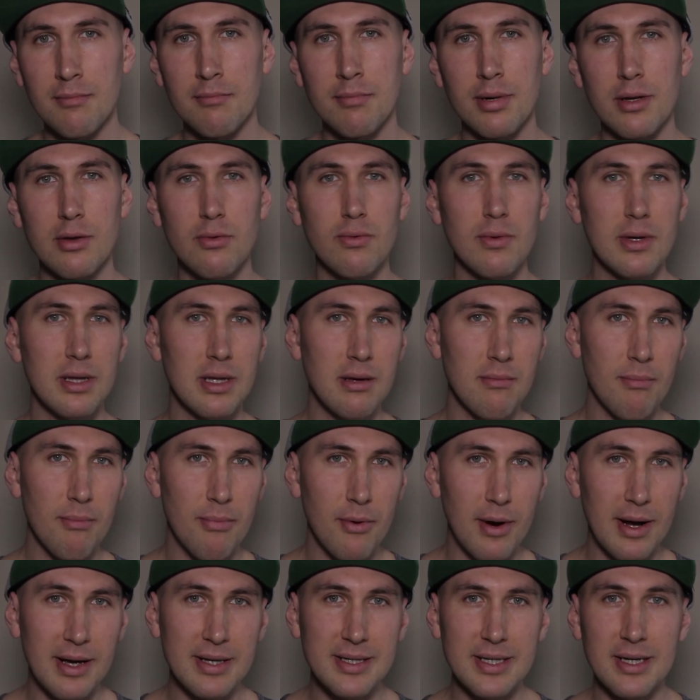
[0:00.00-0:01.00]
but with
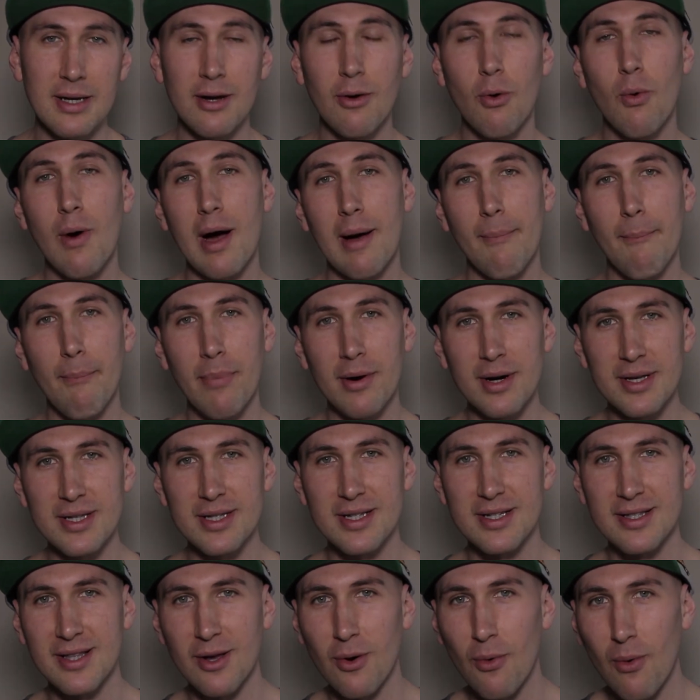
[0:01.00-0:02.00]
impressing one
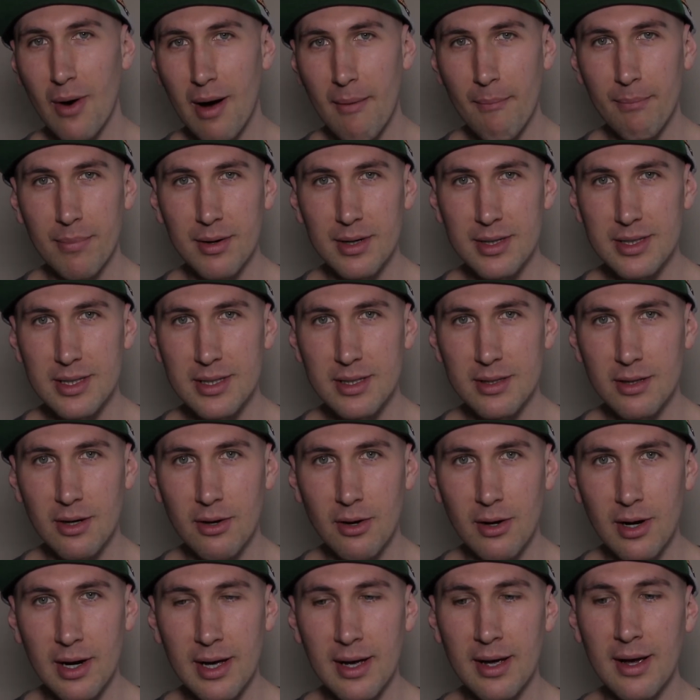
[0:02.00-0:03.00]
person and one person
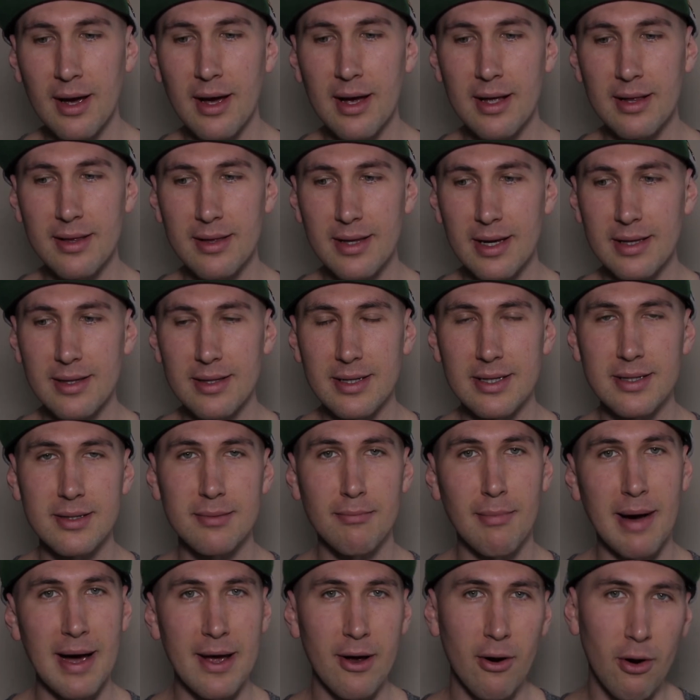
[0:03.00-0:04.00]
only, and that is
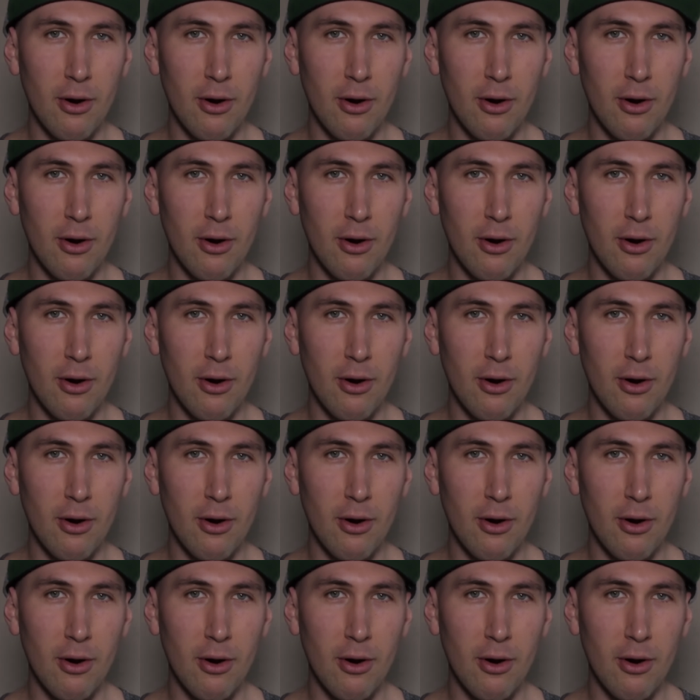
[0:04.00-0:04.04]
my